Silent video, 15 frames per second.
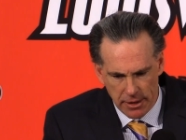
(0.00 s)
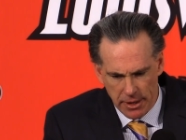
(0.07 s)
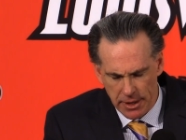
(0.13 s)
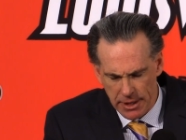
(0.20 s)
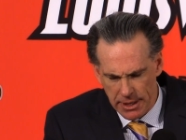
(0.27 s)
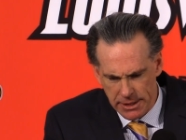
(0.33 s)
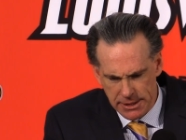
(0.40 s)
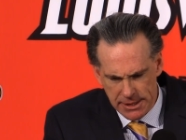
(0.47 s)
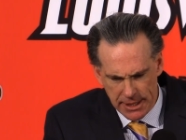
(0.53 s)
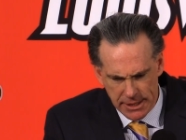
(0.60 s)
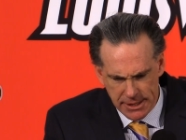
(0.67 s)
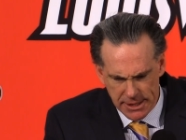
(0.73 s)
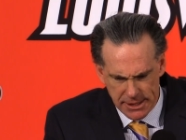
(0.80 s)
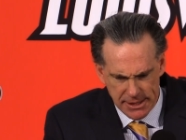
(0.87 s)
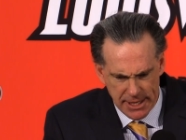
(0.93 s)
it's
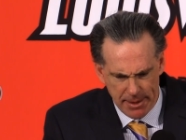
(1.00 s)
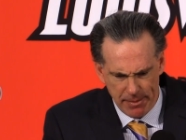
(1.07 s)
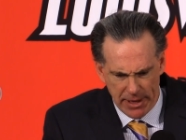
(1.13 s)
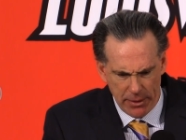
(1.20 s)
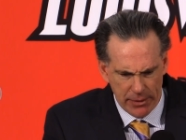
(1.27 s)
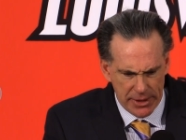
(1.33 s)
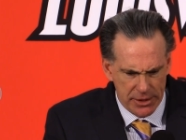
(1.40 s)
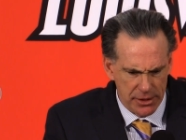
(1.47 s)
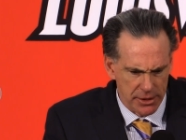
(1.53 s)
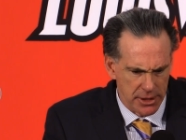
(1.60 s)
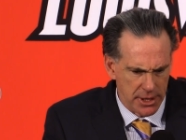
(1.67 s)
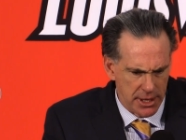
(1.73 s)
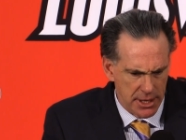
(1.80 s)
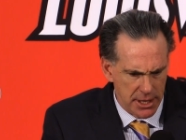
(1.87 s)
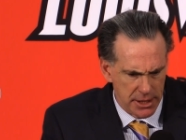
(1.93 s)
it just seemed like we took
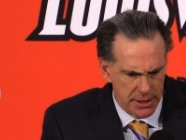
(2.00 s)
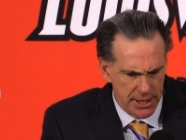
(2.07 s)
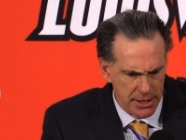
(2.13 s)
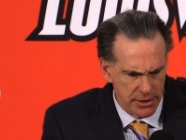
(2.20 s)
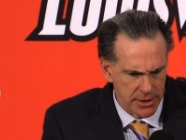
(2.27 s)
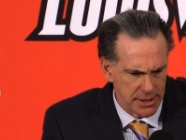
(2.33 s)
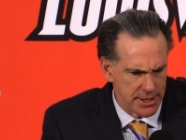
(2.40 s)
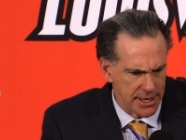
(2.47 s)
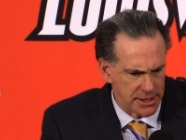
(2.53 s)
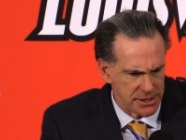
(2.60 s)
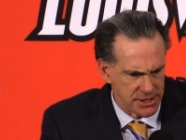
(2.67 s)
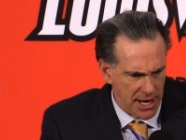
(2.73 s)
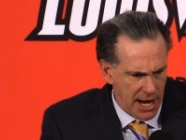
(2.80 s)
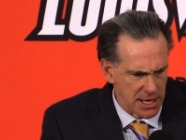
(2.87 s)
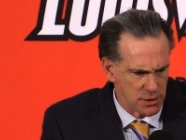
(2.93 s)
continued to take
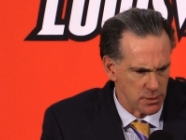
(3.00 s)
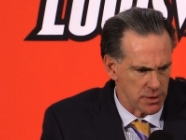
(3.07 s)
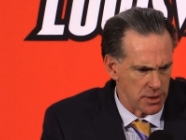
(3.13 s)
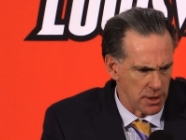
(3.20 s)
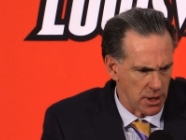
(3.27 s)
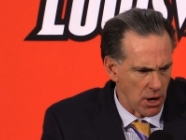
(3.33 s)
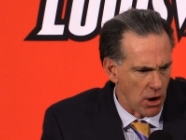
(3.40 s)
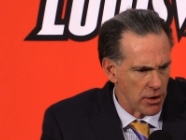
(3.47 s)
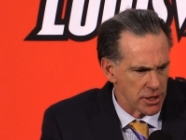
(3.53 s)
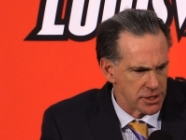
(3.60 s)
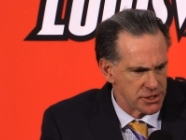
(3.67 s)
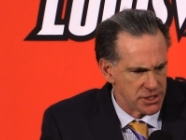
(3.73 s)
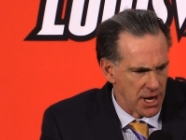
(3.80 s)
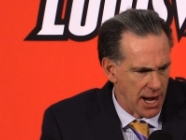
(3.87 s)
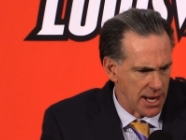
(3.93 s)
shots with uh,
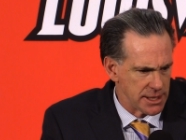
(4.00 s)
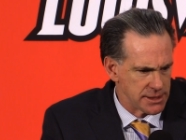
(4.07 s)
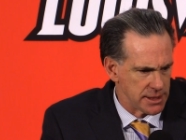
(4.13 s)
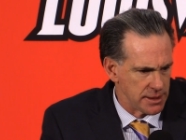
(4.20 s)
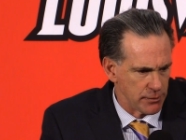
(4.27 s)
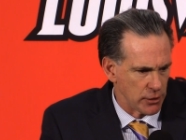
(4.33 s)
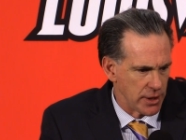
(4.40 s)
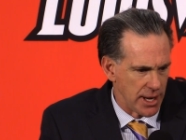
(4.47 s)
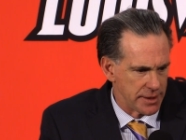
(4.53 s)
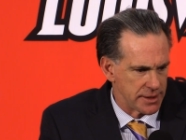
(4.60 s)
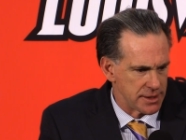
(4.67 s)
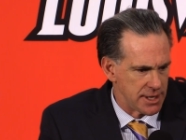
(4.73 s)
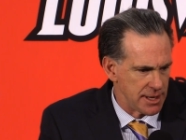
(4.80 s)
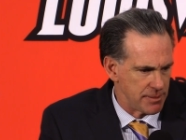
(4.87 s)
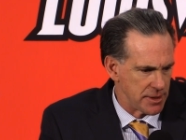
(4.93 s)
guarded shots, and we're not
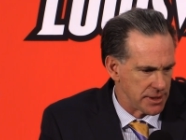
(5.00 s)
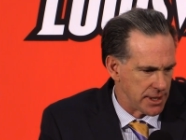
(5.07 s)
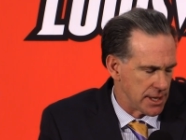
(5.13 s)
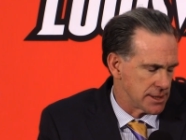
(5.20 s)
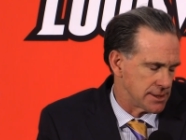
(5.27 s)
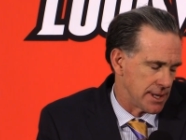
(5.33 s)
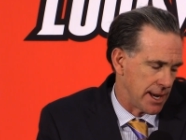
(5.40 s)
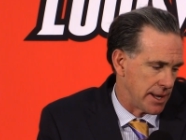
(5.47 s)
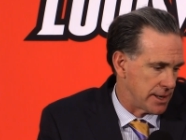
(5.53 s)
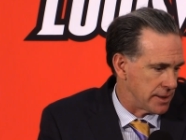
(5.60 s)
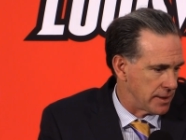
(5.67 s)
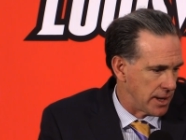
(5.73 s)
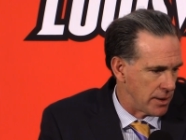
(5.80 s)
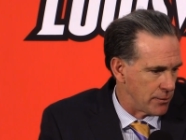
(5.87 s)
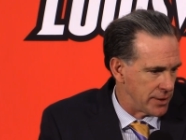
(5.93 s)
the team that does that,
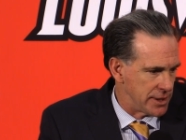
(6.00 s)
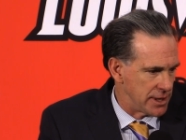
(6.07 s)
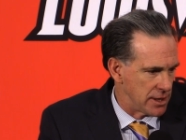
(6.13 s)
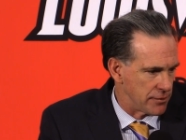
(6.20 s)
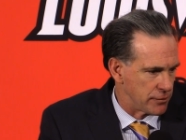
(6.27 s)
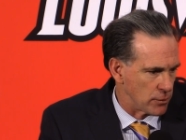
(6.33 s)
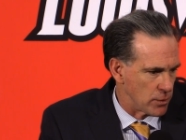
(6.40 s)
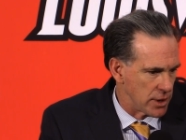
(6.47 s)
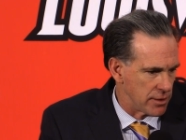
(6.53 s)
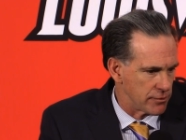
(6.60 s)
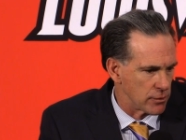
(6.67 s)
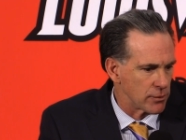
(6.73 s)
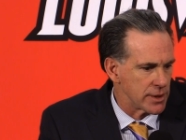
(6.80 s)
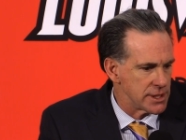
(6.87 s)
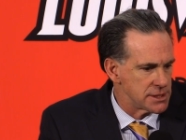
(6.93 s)
and, and we did it for
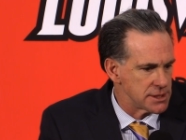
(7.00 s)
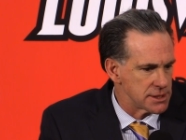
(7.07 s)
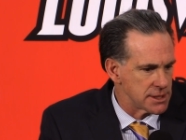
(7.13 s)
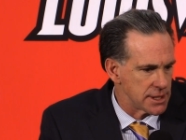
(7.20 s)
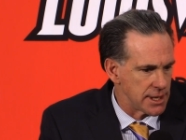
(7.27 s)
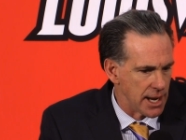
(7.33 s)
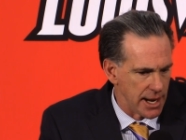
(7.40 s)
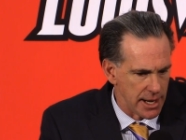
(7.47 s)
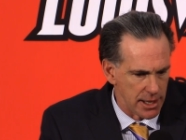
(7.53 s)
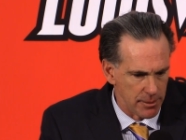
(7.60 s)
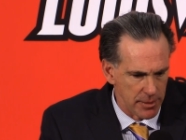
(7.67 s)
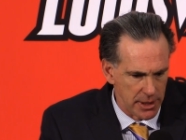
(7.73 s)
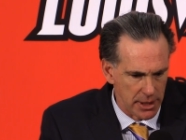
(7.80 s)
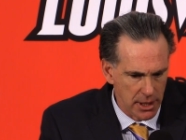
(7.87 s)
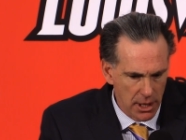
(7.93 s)
whatever reason tonight. I
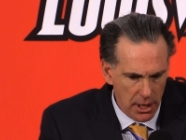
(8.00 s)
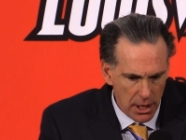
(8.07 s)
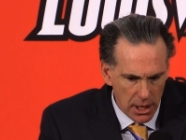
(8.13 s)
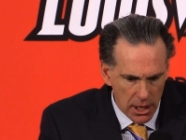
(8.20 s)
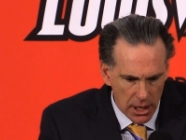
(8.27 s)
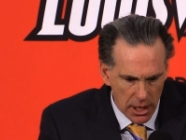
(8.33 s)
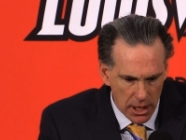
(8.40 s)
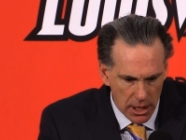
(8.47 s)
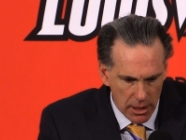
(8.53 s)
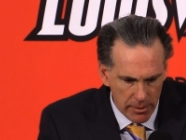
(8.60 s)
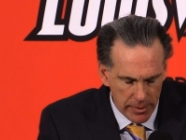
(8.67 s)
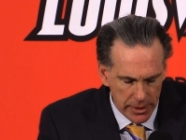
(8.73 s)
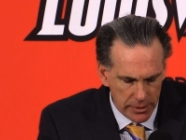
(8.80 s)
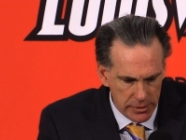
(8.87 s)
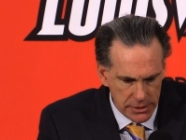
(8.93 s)
mean, uh, I
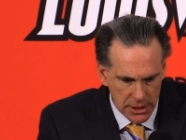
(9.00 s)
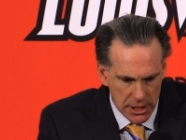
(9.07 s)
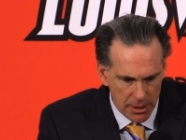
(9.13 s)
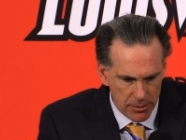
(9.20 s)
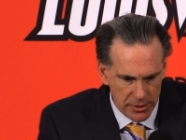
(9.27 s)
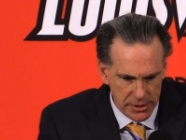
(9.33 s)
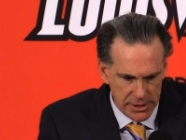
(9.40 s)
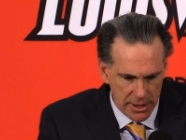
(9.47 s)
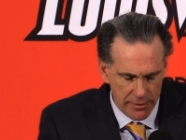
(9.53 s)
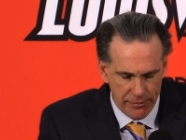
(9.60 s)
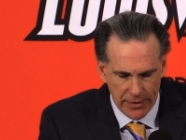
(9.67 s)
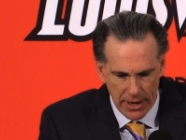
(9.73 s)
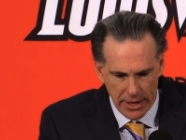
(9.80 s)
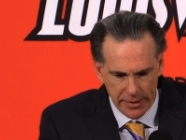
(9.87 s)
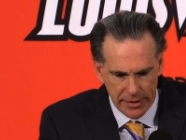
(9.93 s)
mean, there was a couple of examples.
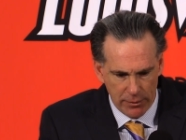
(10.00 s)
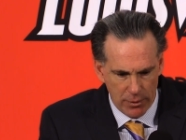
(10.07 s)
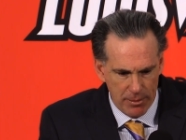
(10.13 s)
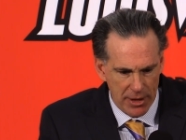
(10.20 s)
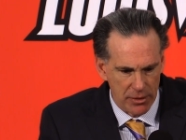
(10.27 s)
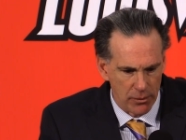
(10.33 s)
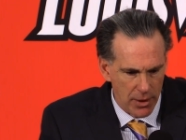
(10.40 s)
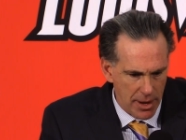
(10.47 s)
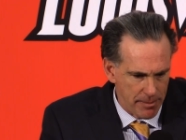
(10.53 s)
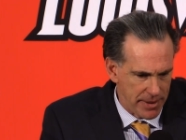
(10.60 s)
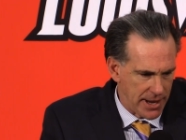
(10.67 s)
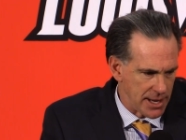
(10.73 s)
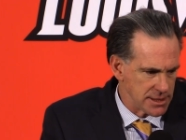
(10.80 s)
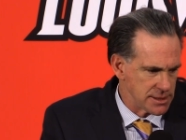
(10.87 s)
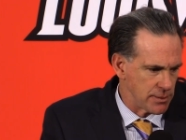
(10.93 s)
Finally, I think we made the right
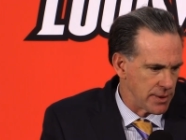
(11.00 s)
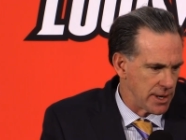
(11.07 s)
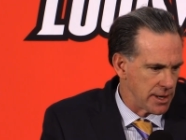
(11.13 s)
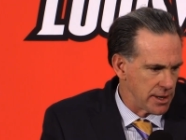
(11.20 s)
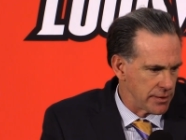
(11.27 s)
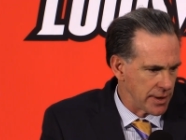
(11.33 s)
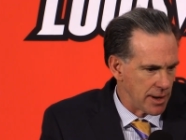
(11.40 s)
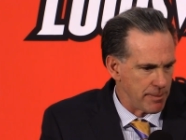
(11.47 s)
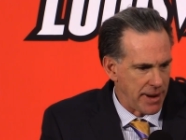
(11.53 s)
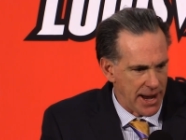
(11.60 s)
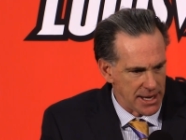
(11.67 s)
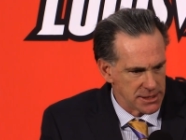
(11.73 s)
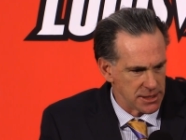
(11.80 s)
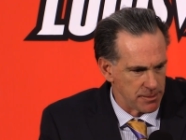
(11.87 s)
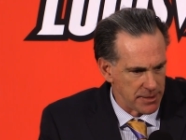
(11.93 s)
pass, then we had another guy
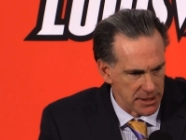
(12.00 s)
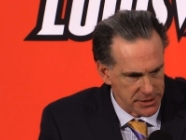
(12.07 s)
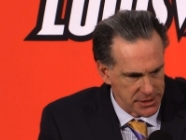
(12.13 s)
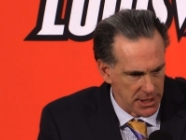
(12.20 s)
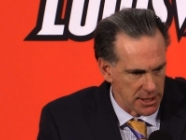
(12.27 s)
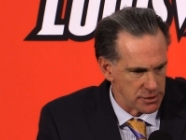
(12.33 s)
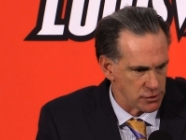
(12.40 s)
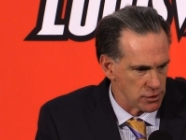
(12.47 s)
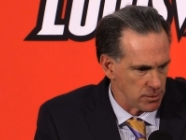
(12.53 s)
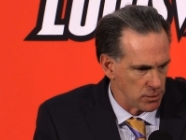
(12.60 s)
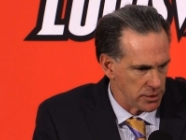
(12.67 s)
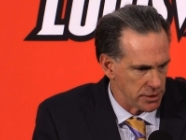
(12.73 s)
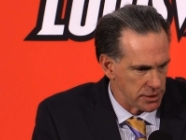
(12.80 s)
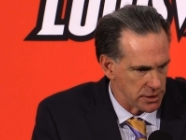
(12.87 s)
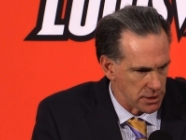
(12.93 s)
pass up that shot and
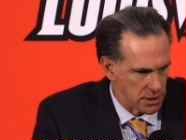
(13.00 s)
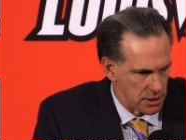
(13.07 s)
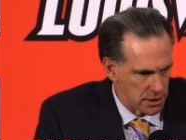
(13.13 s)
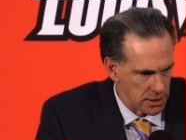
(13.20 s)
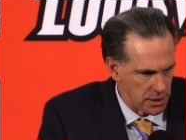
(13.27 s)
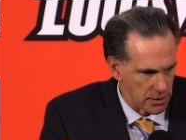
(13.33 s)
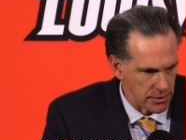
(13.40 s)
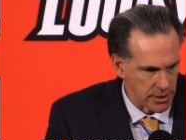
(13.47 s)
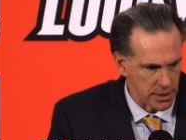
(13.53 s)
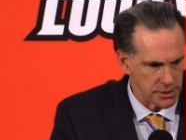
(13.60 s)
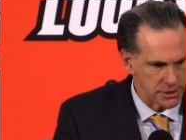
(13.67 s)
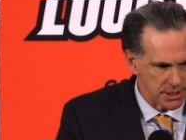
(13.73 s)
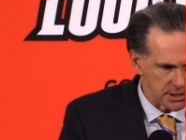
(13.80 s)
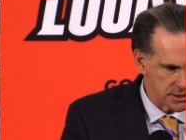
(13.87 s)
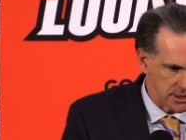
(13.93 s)
dribble into uh, you know
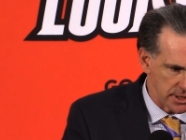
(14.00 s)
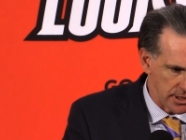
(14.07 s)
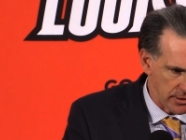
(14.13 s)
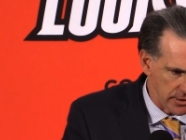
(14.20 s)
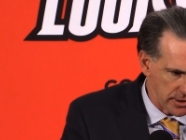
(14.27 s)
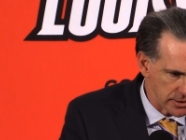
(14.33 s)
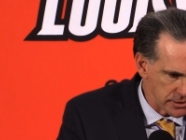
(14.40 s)
congested area.